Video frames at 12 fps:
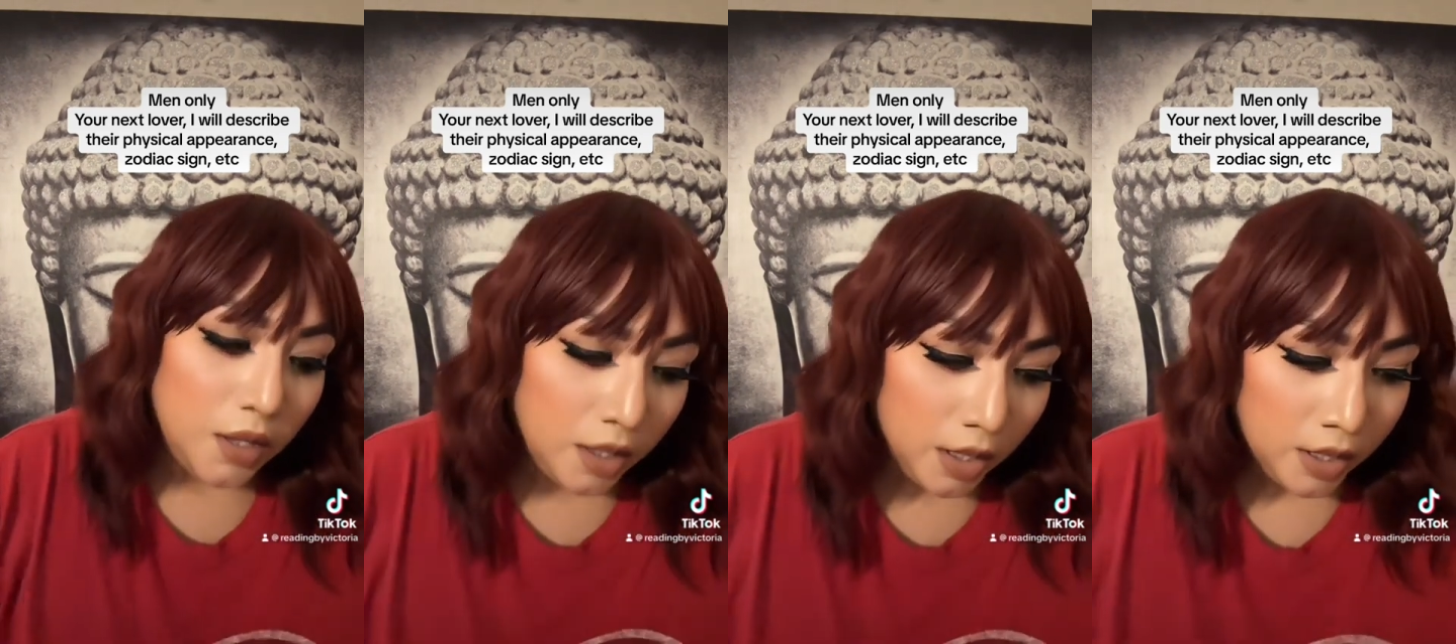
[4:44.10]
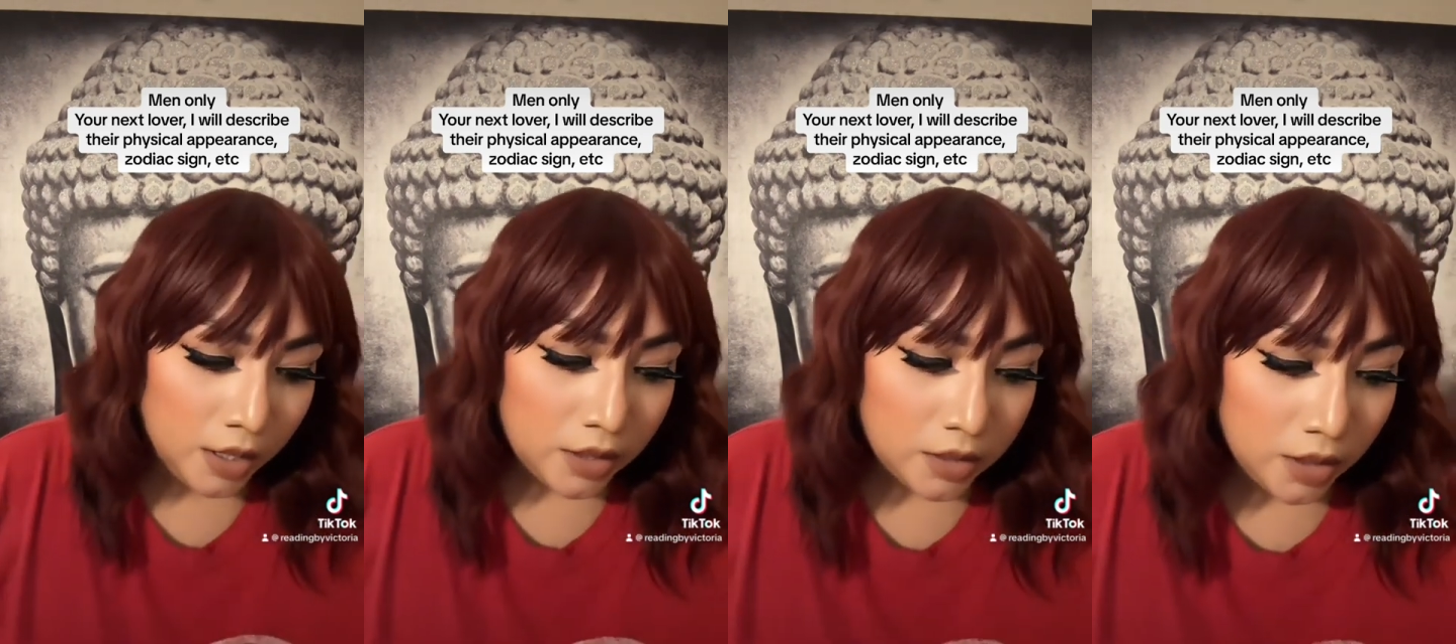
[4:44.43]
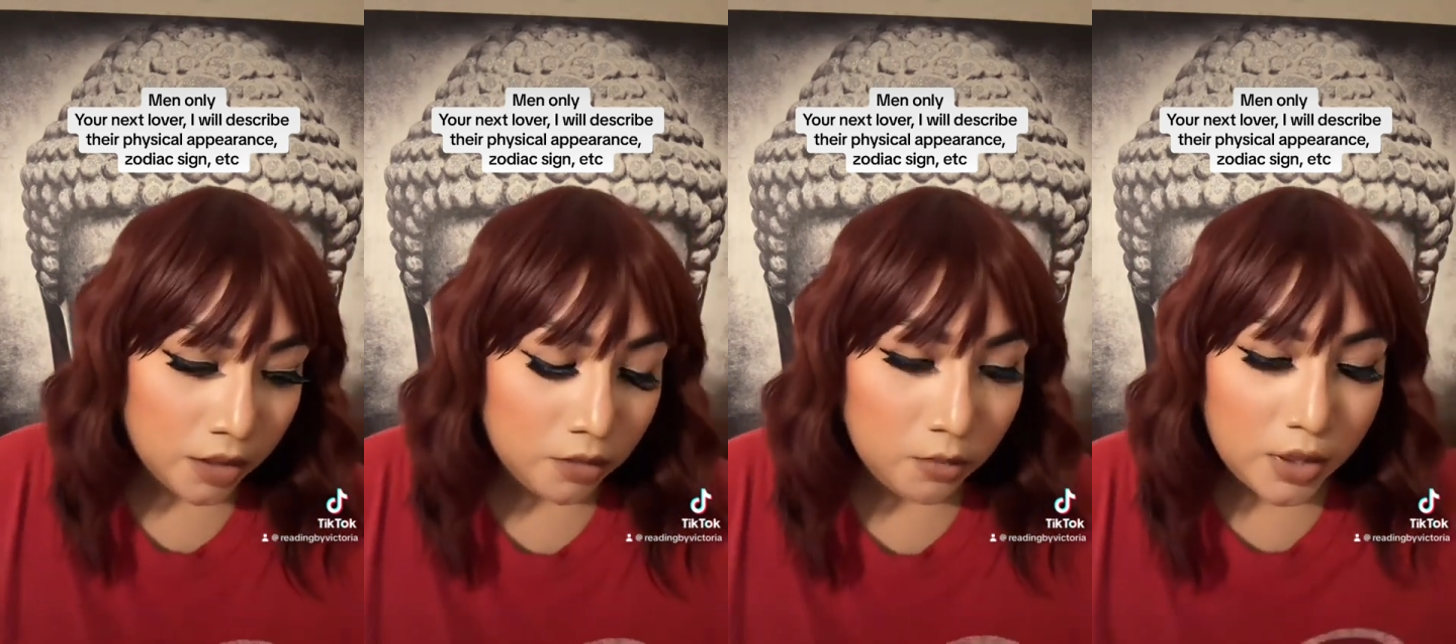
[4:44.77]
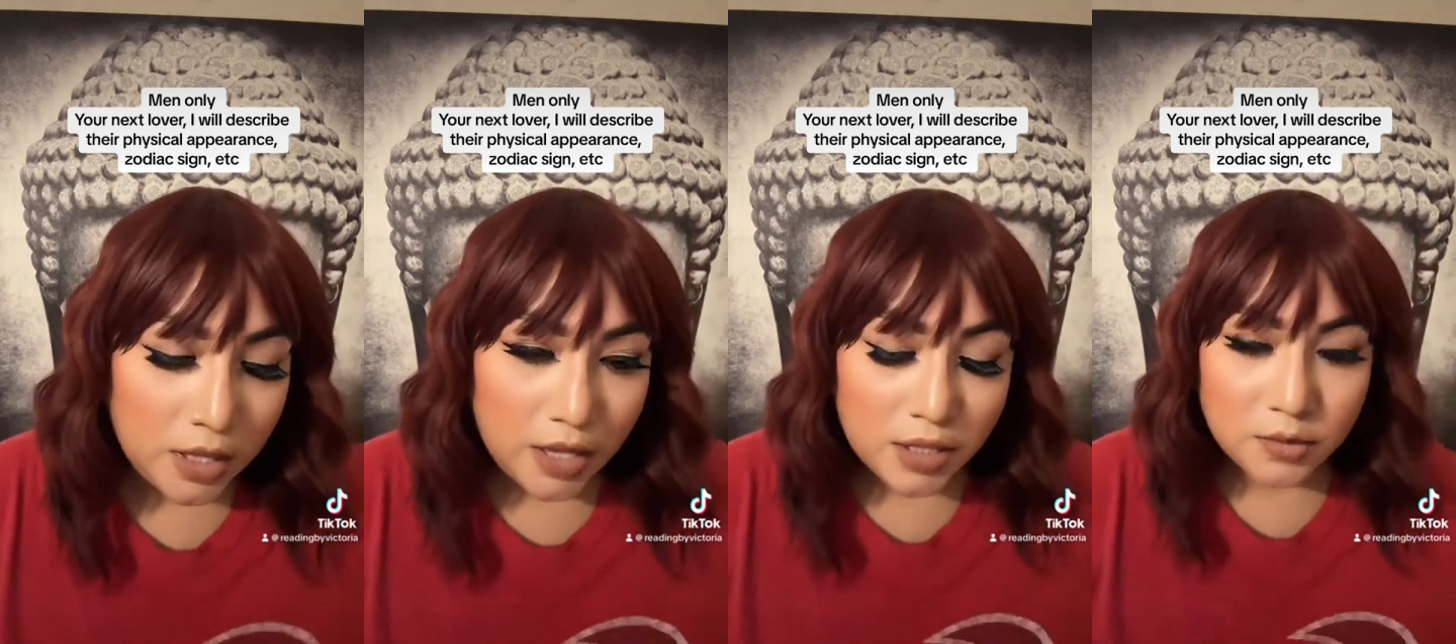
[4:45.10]
And the other one
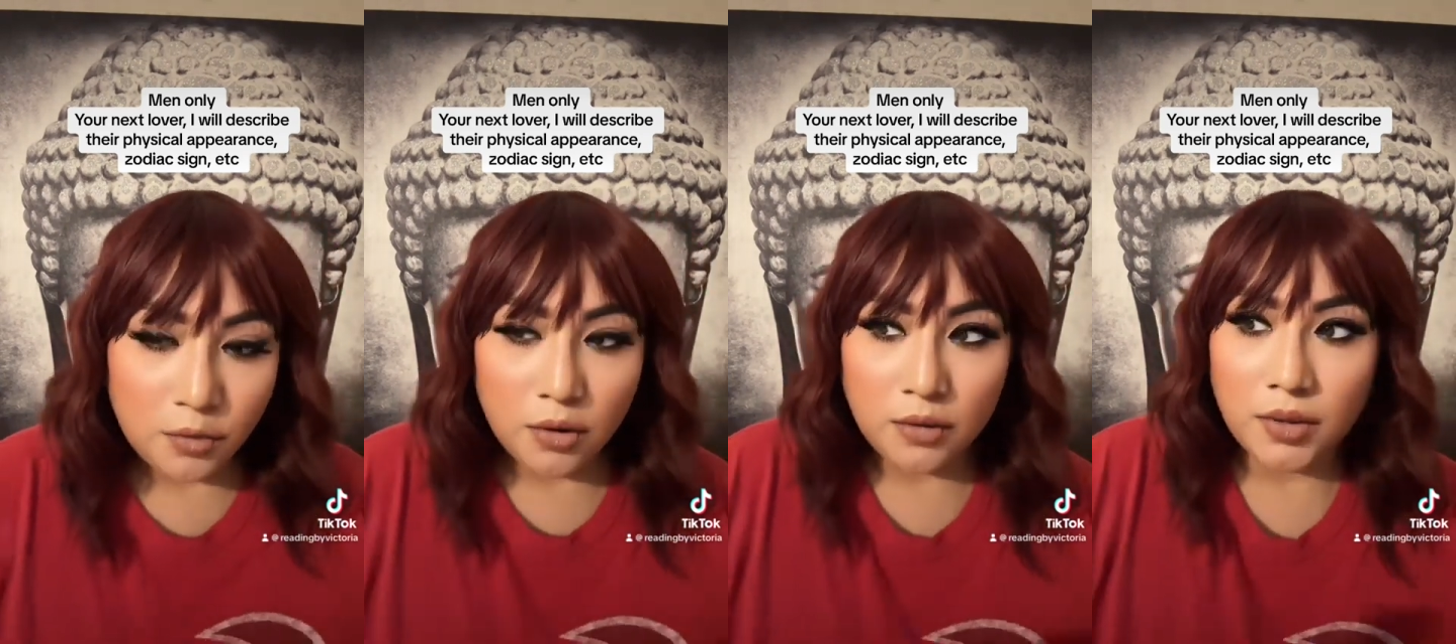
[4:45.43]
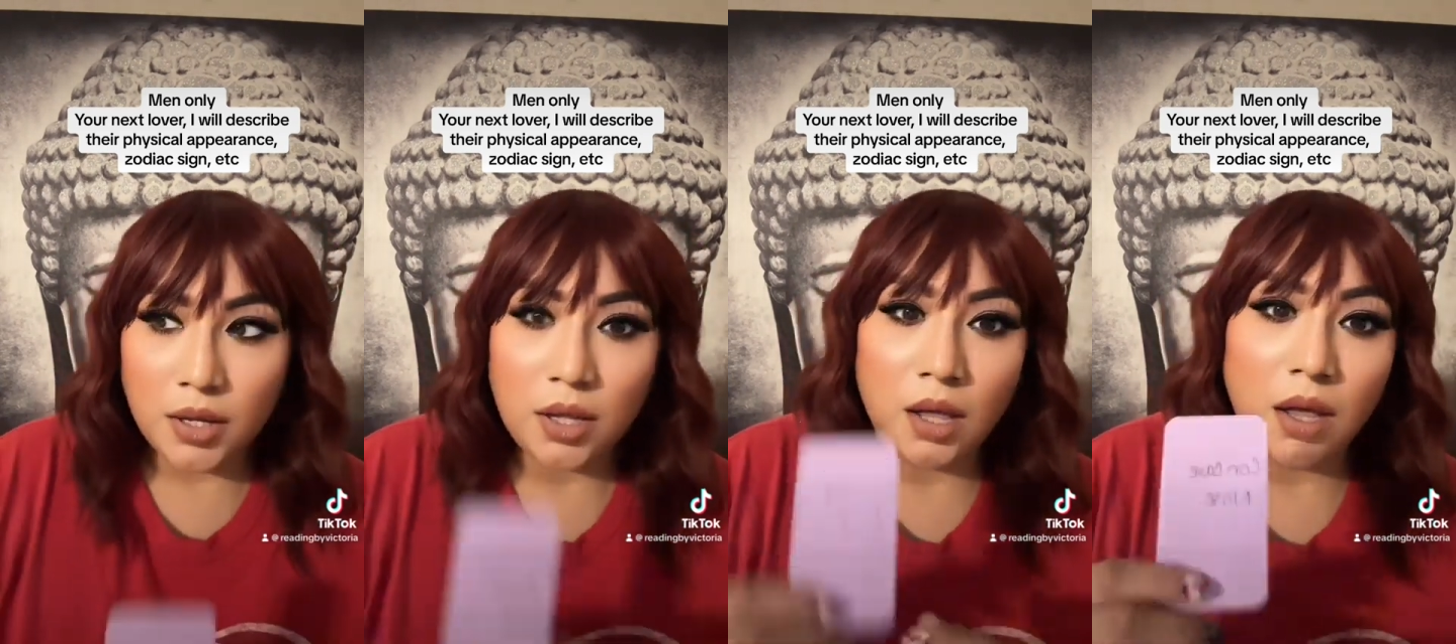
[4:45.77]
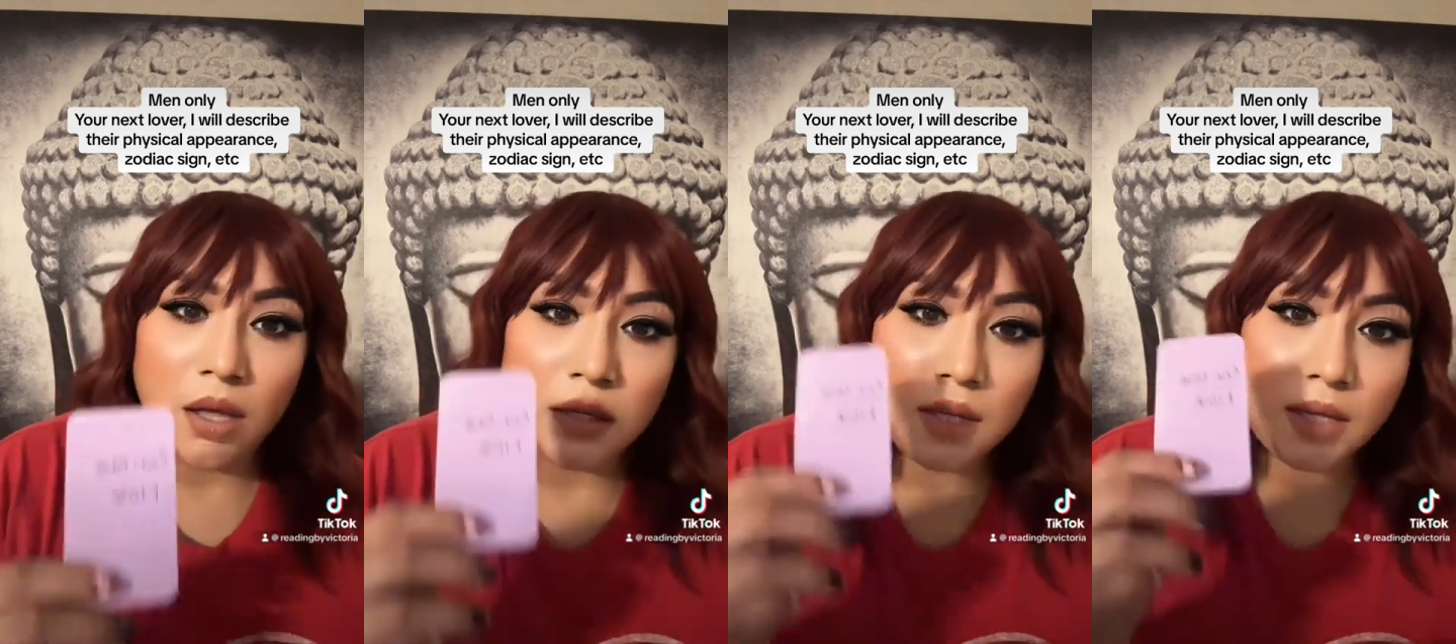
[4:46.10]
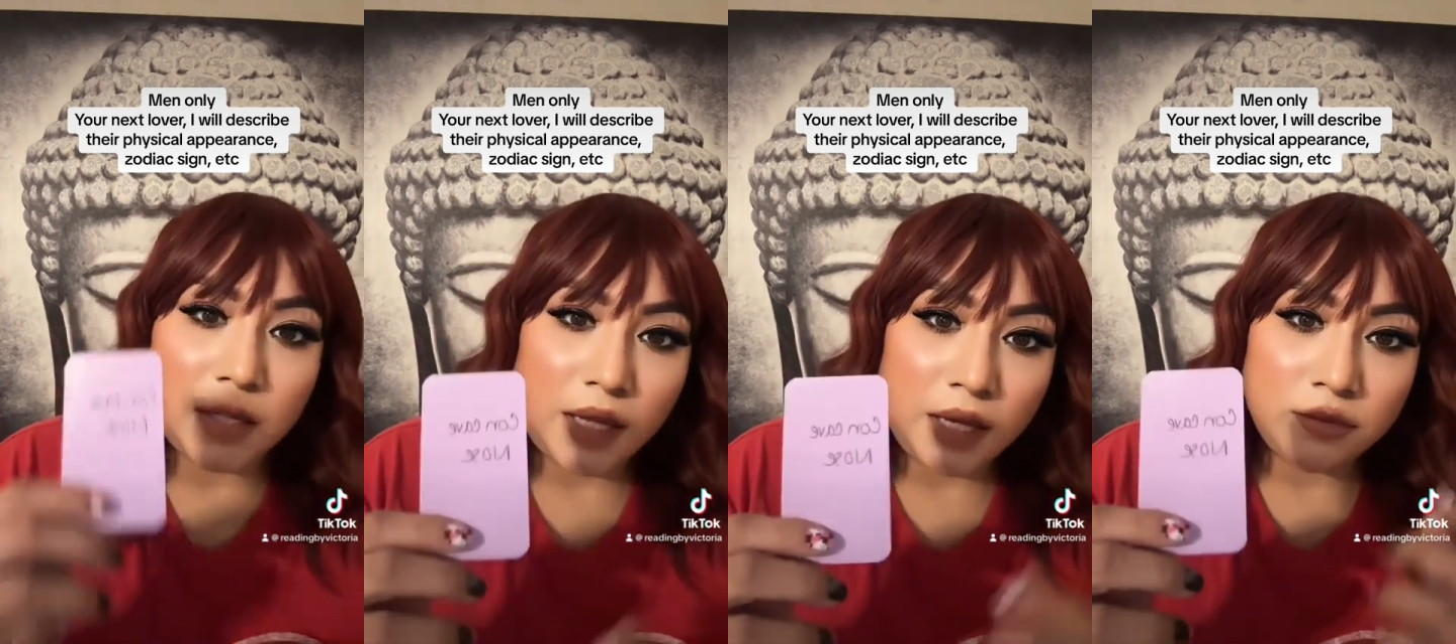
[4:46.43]
has more of a
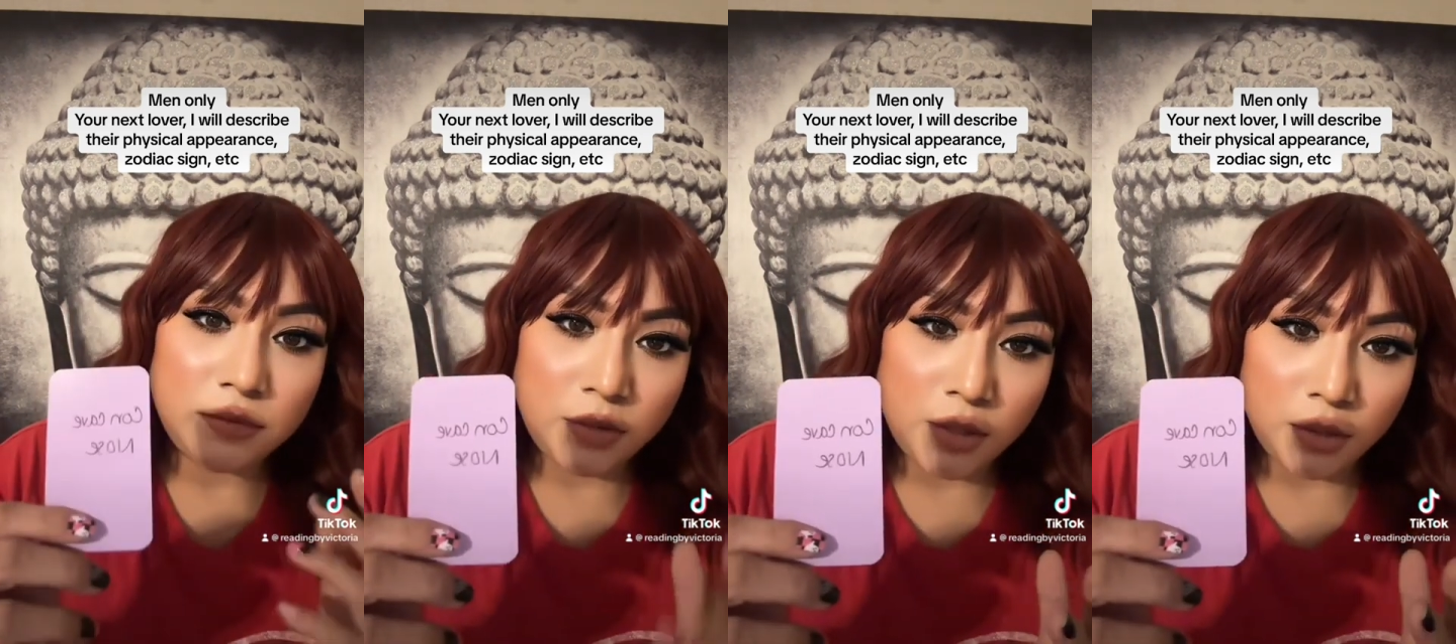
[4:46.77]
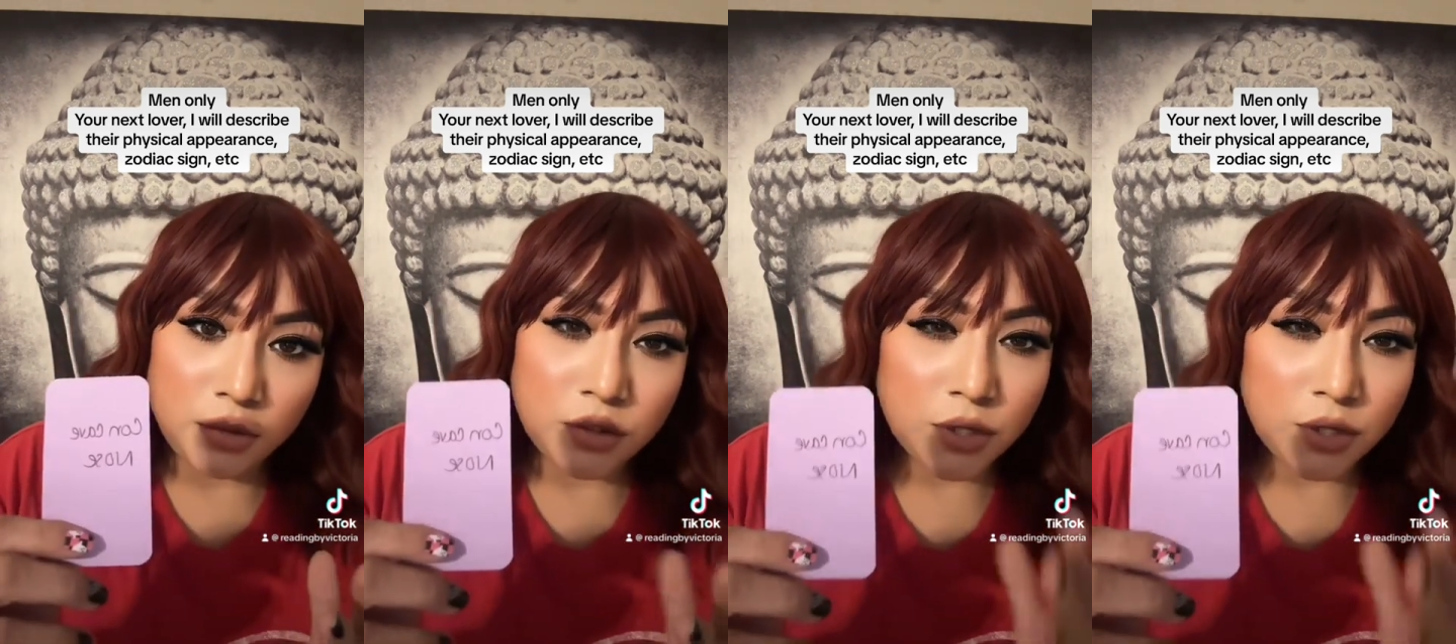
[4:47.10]
conclave nose.